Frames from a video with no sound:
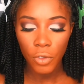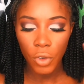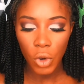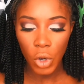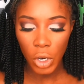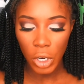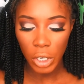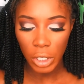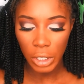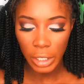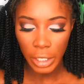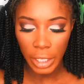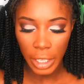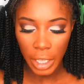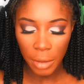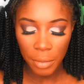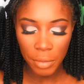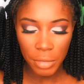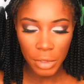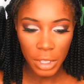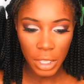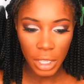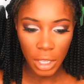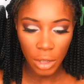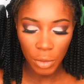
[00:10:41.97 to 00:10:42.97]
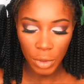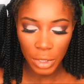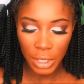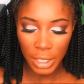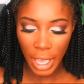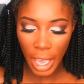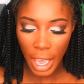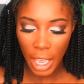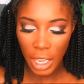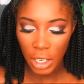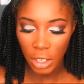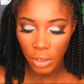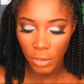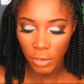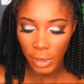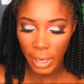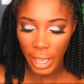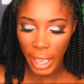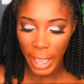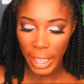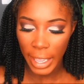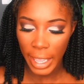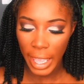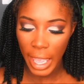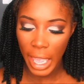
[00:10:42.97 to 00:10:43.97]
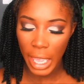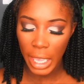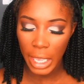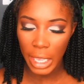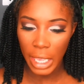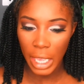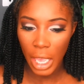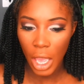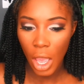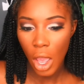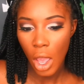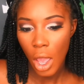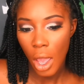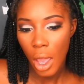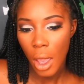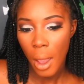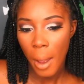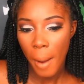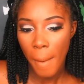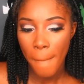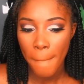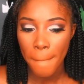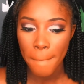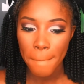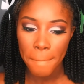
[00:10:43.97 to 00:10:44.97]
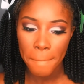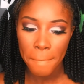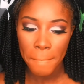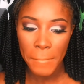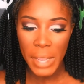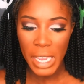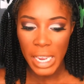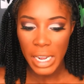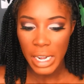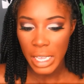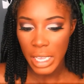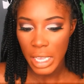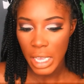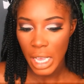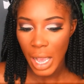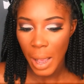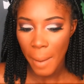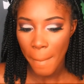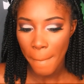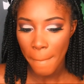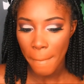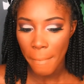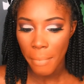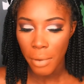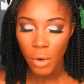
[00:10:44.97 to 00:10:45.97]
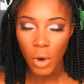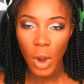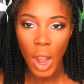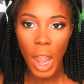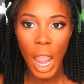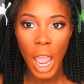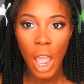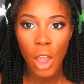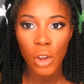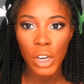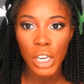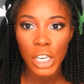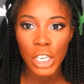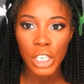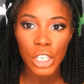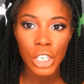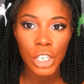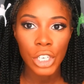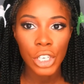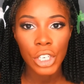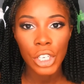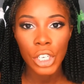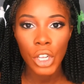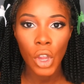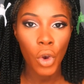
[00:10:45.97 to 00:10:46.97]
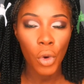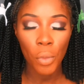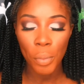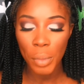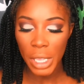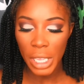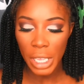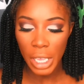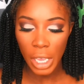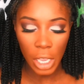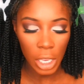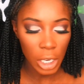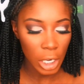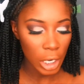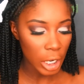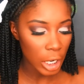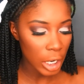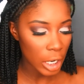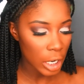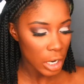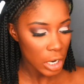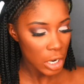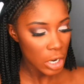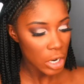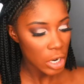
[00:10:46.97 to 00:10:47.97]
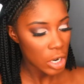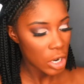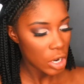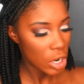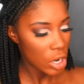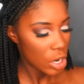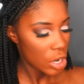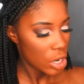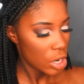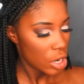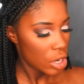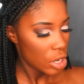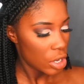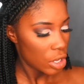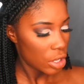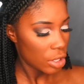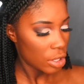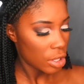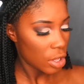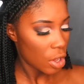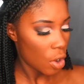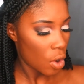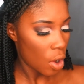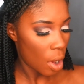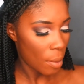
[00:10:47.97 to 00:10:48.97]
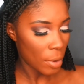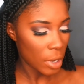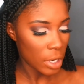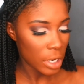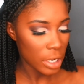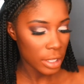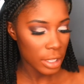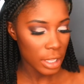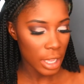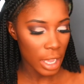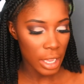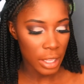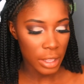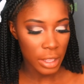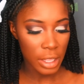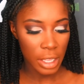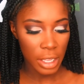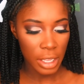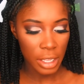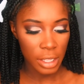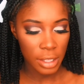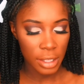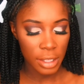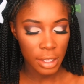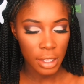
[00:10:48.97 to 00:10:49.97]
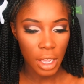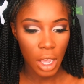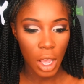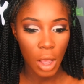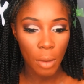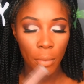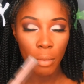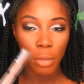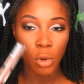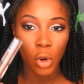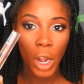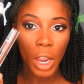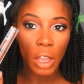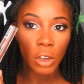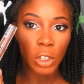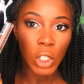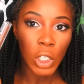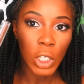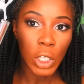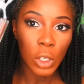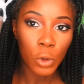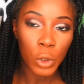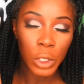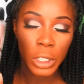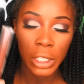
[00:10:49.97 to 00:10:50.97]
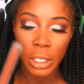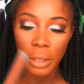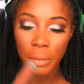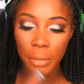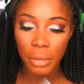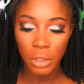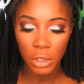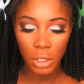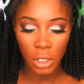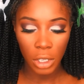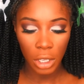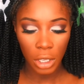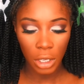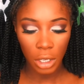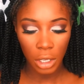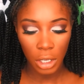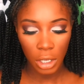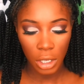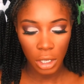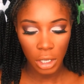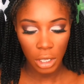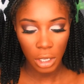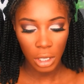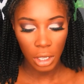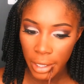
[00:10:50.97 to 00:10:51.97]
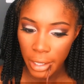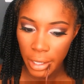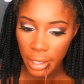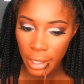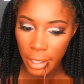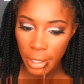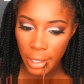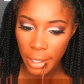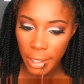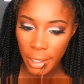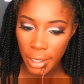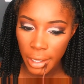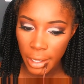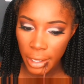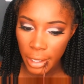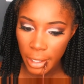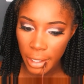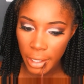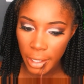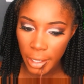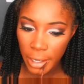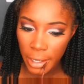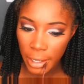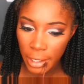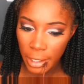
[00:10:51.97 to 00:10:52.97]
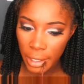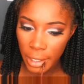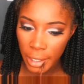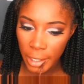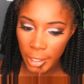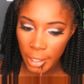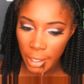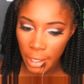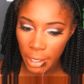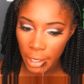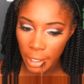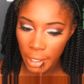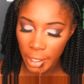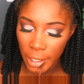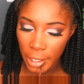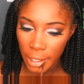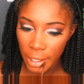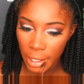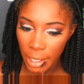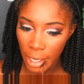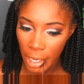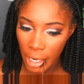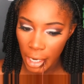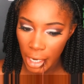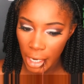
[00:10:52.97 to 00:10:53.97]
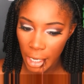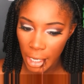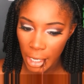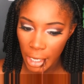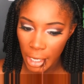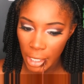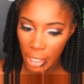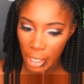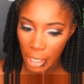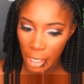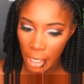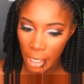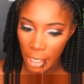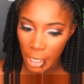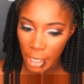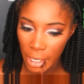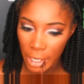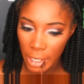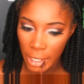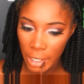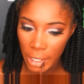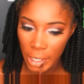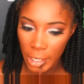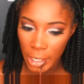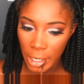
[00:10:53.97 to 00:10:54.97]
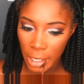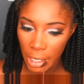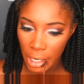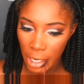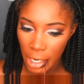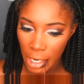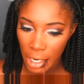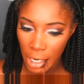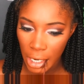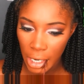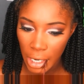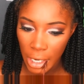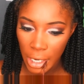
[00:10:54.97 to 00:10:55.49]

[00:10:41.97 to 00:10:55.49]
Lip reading: for her lips, it was kind of like a medium brownish taupey color. So I'm going to take this brown liquid lipstick, and so I'm just going to take this kind of on the outer